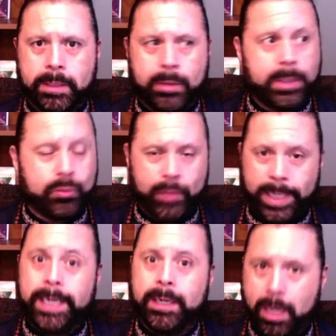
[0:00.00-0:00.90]
You know, it's
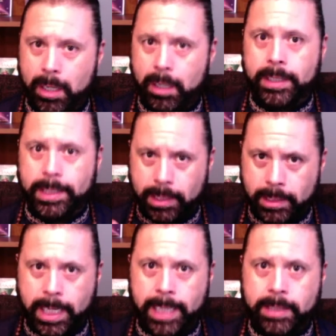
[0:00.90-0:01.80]
raining hard and a
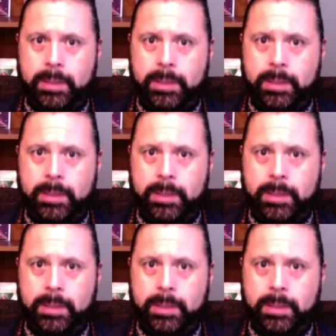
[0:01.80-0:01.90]
lot